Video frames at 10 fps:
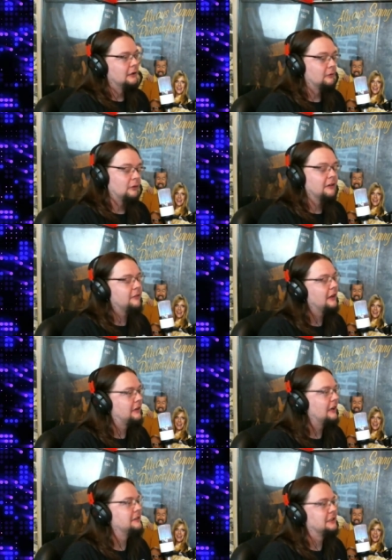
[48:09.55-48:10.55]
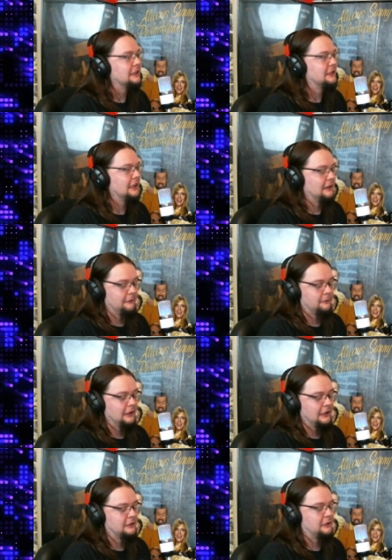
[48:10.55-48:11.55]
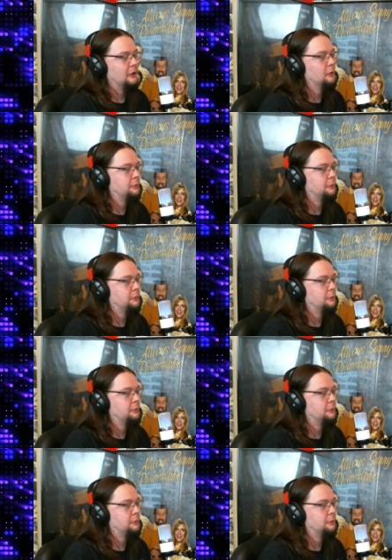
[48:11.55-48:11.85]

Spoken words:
What have they done since then? They've released 2